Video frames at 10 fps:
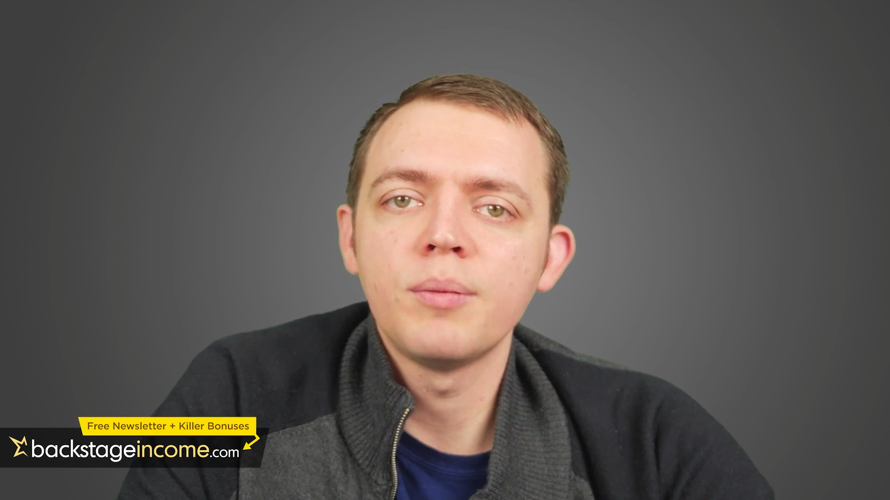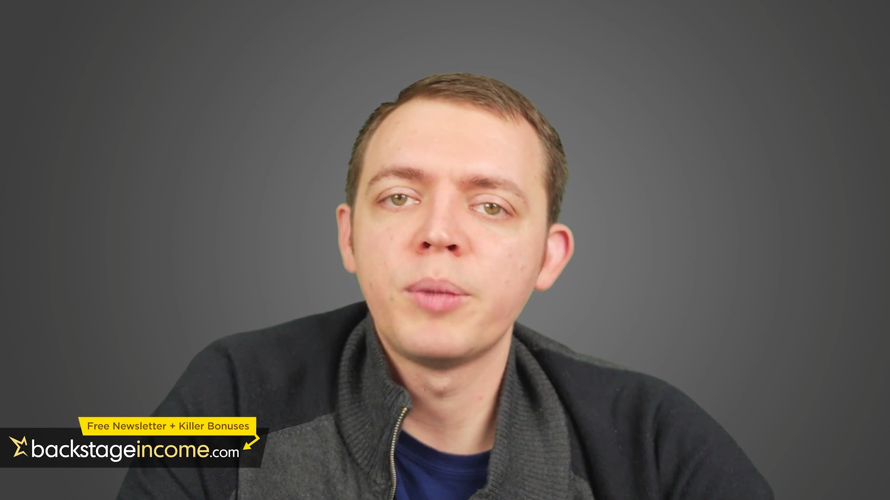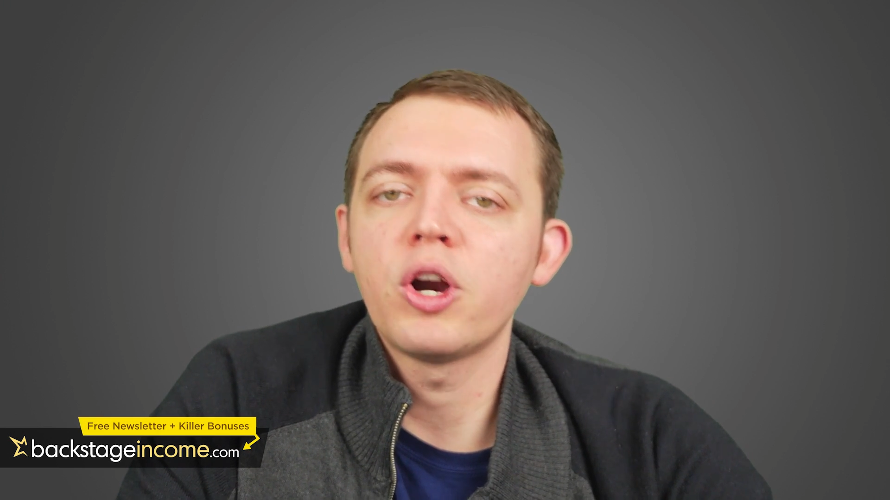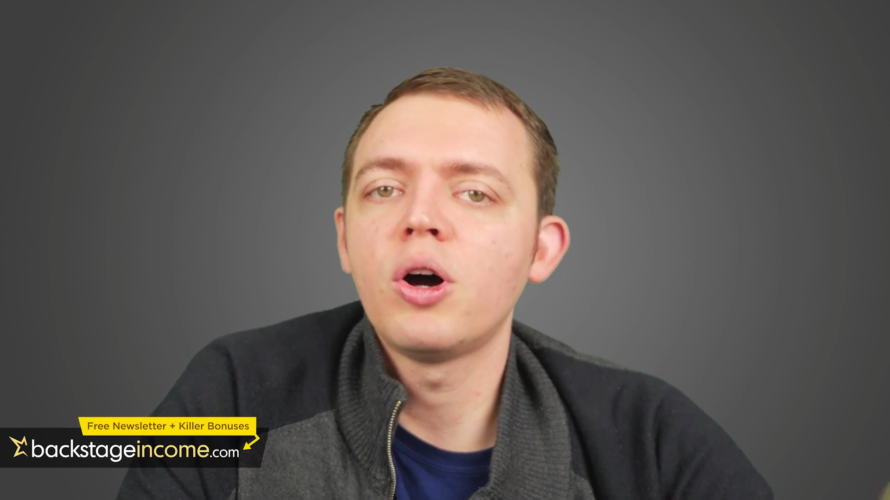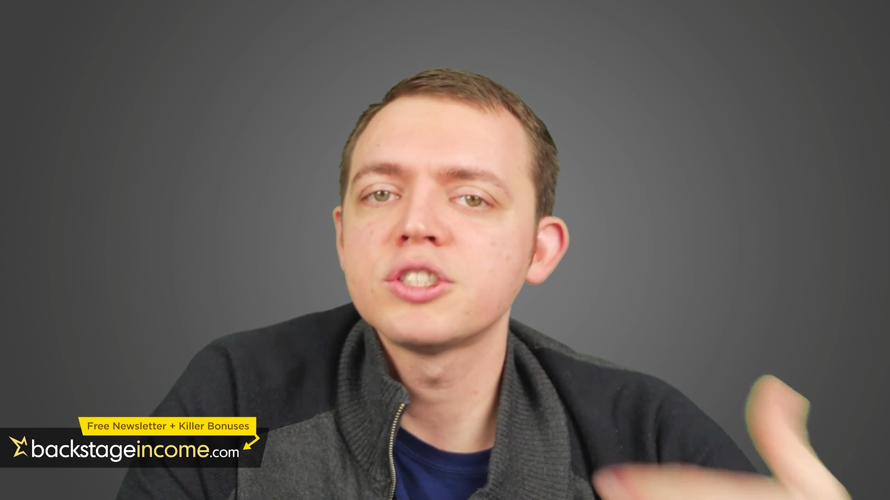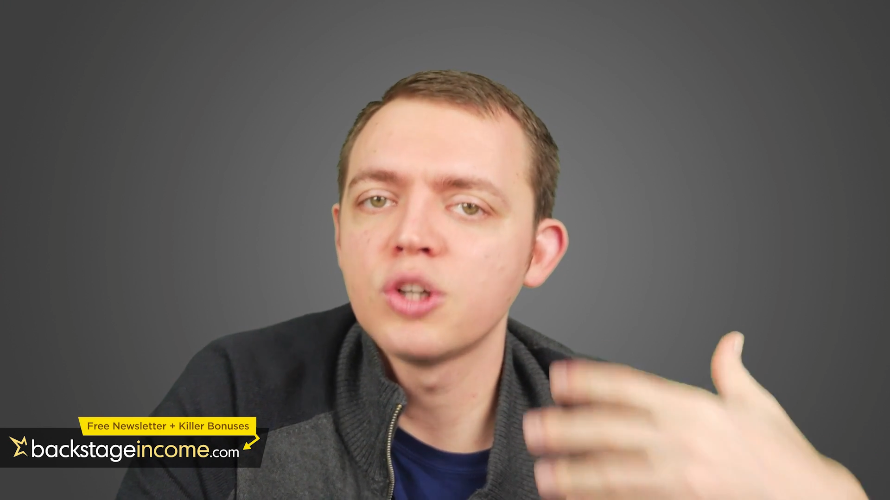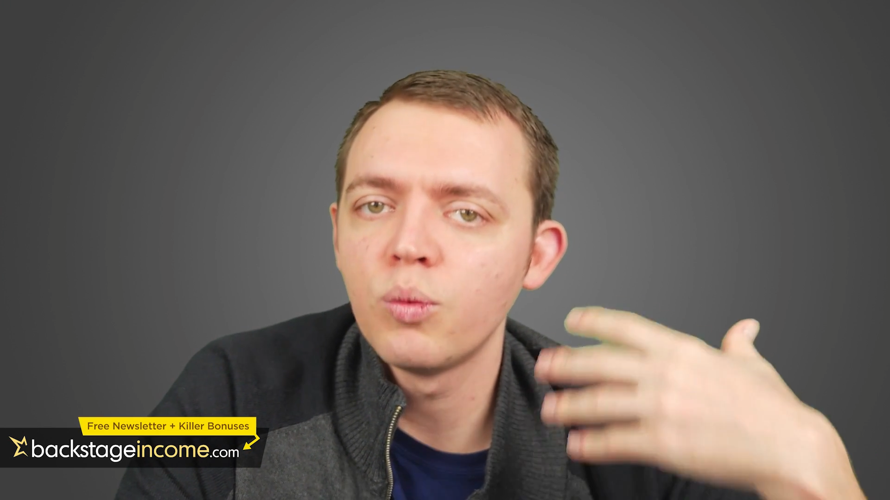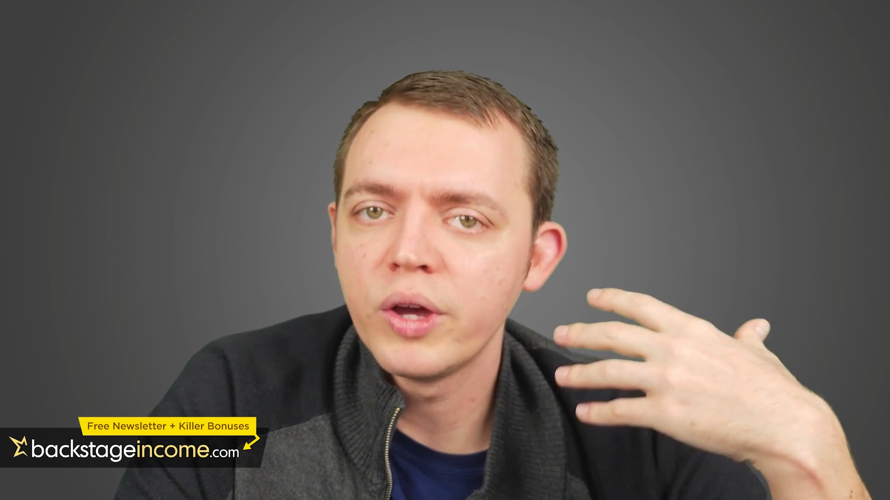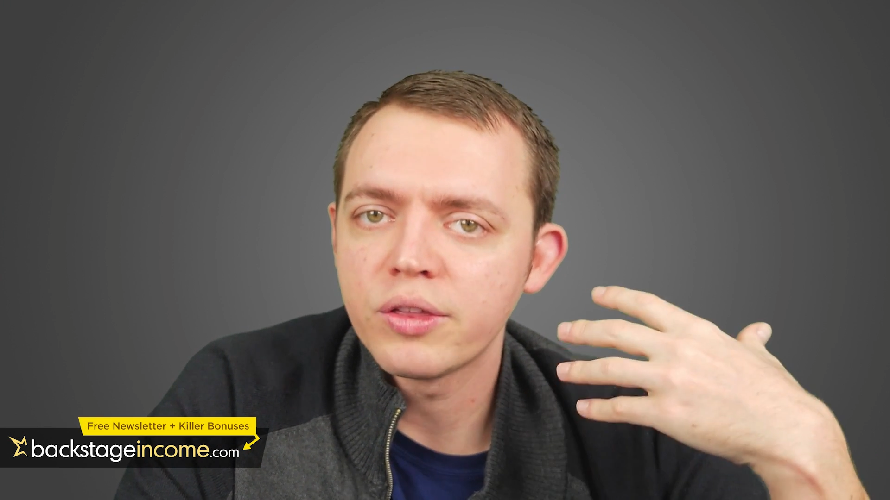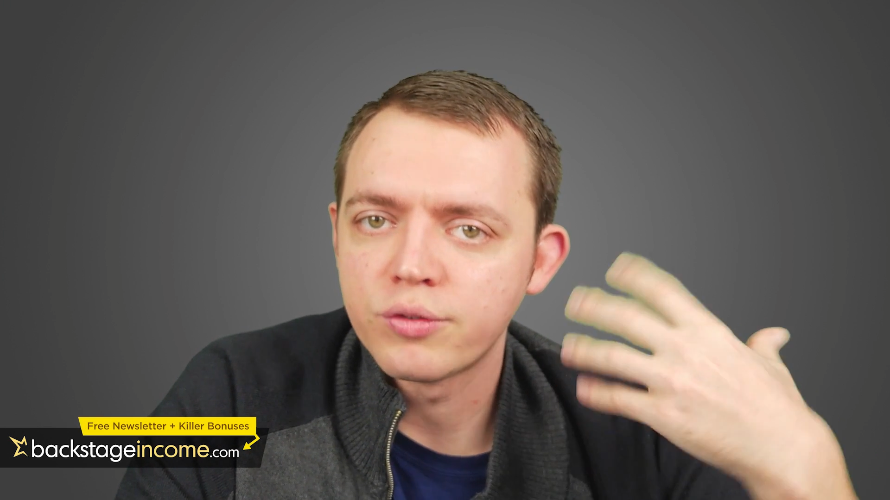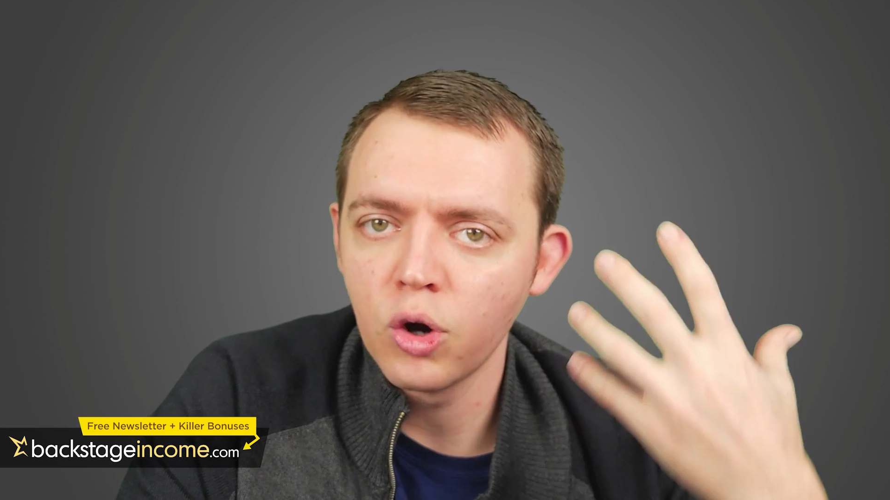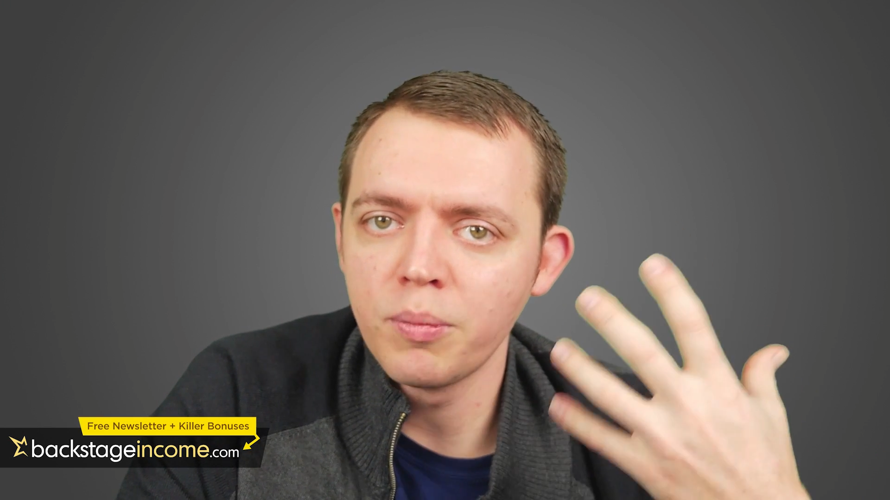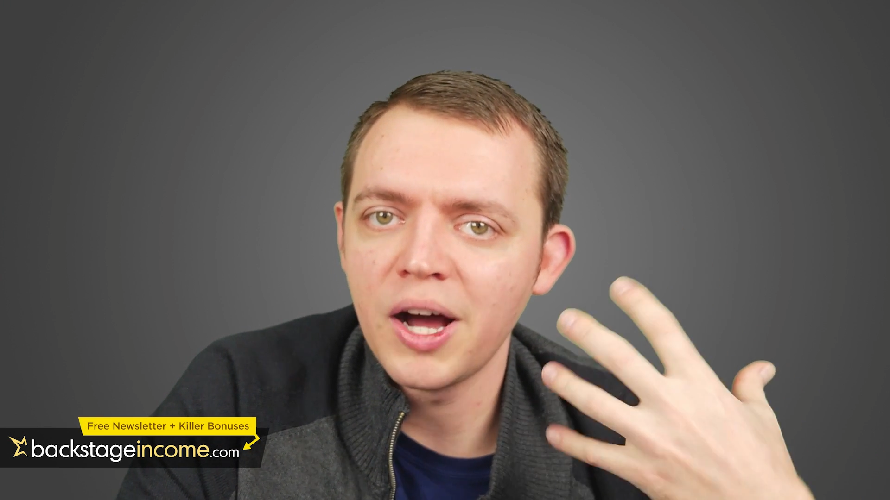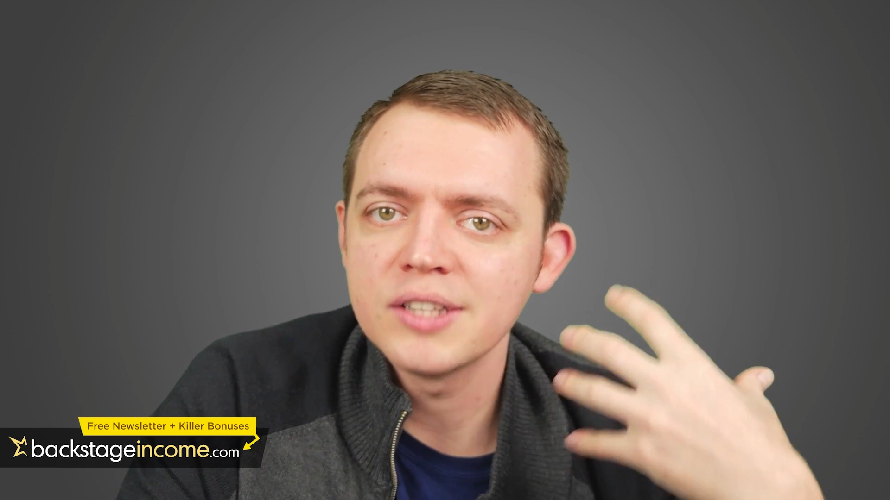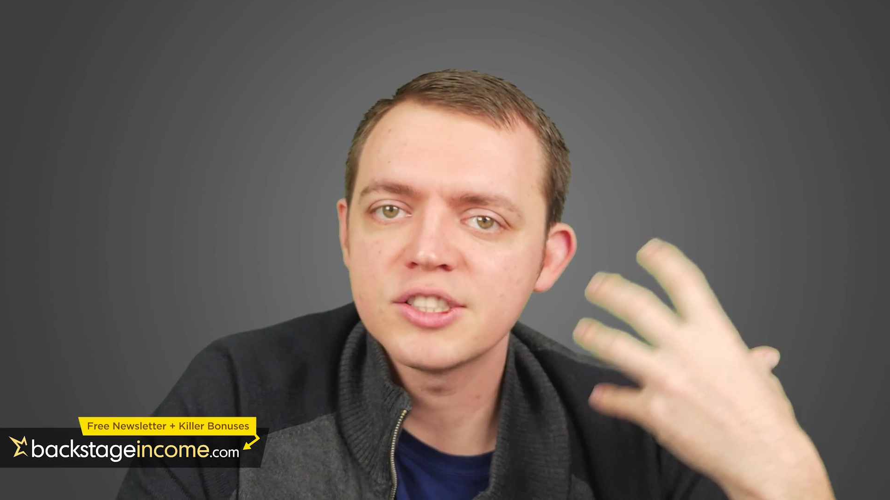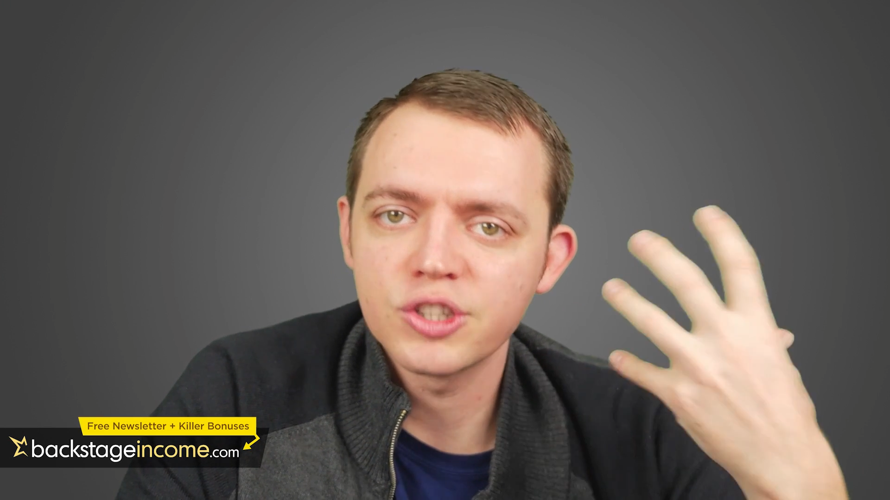but also with robots,